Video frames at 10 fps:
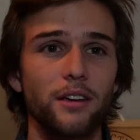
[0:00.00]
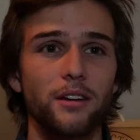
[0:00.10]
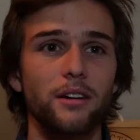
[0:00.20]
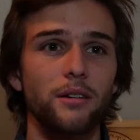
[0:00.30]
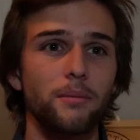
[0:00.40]

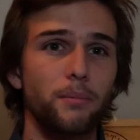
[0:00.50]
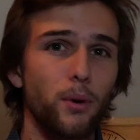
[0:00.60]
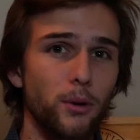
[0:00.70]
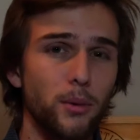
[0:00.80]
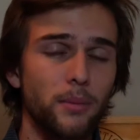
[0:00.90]
your
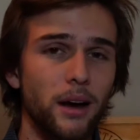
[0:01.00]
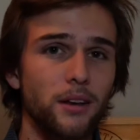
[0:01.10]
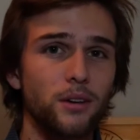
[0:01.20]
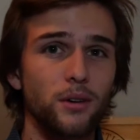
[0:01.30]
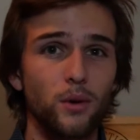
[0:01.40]
portable
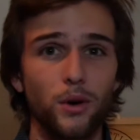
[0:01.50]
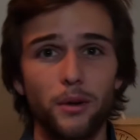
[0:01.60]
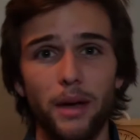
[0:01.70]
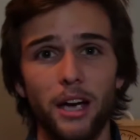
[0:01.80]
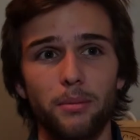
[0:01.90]
monitor or your
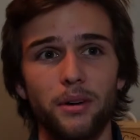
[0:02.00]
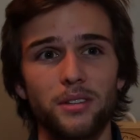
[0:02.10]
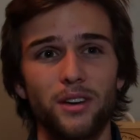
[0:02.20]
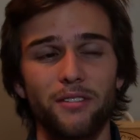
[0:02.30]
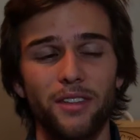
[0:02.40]
MacBook.
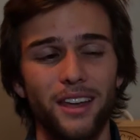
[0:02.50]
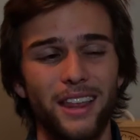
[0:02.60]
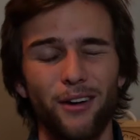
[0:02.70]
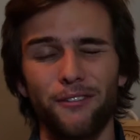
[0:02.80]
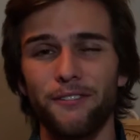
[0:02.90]
So I feel like
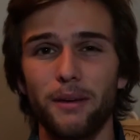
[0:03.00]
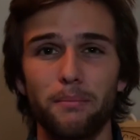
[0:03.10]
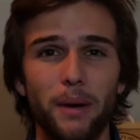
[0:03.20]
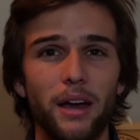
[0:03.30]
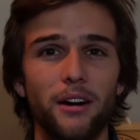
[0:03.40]
that would
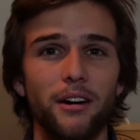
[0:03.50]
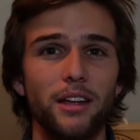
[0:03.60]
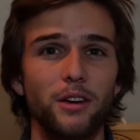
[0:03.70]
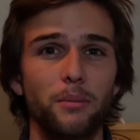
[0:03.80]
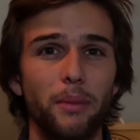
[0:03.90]
fit better
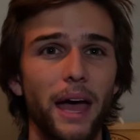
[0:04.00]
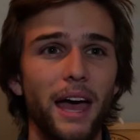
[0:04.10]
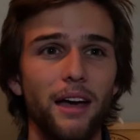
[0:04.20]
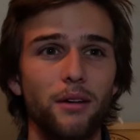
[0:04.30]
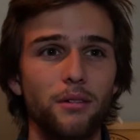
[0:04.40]
in your
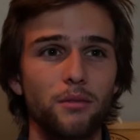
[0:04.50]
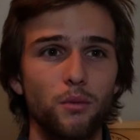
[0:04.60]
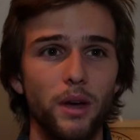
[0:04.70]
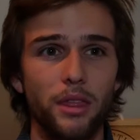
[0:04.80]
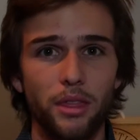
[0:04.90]
bag
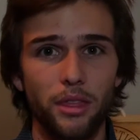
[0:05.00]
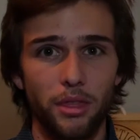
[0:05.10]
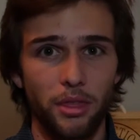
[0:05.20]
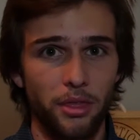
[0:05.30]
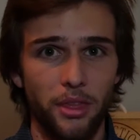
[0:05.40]
with
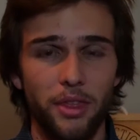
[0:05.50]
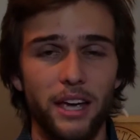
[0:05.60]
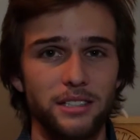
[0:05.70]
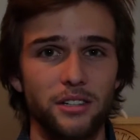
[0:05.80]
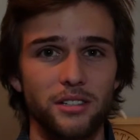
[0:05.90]
the
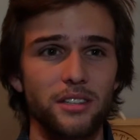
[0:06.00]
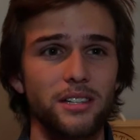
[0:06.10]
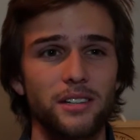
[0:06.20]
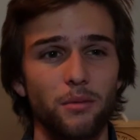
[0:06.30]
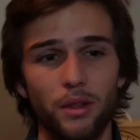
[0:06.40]
things I just
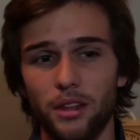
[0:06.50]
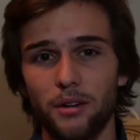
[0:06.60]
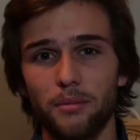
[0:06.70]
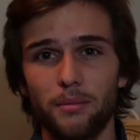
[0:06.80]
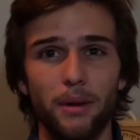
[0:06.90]
listed, with
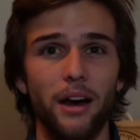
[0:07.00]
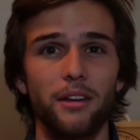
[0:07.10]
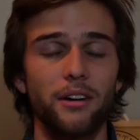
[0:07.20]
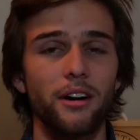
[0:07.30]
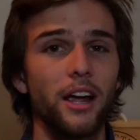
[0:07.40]
your
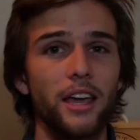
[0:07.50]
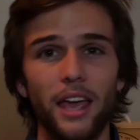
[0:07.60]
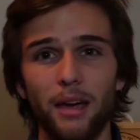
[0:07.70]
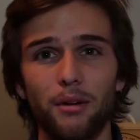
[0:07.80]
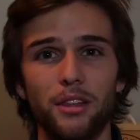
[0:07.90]
monitor
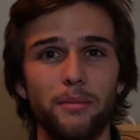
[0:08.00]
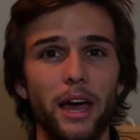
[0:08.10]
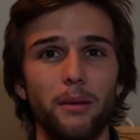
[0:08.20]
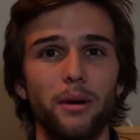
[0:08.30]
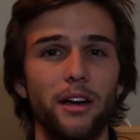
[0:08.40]
and with your
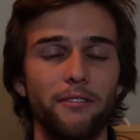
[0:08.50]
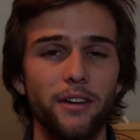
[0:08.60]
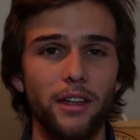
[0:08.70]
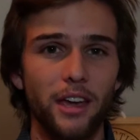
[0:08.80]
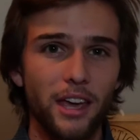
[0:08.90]
MacBook. I
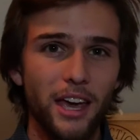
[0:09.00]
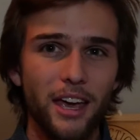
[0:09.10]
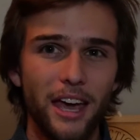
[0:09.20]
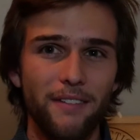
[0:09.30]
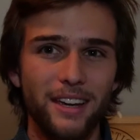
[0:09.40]
feel like
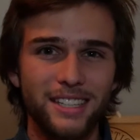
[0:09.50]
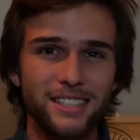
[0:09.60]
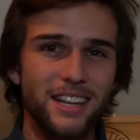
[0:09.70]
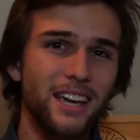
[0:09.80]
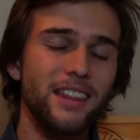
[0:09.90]
having a
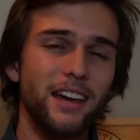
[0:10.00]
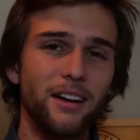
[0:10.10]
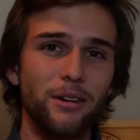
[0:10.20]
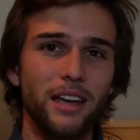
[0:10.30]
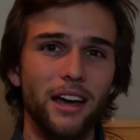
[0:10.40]
stick in there
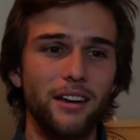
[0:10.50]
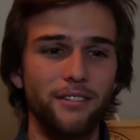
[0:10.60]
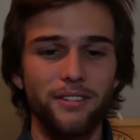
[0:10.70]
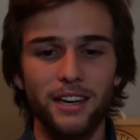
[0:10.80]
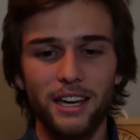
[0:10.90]
would kind of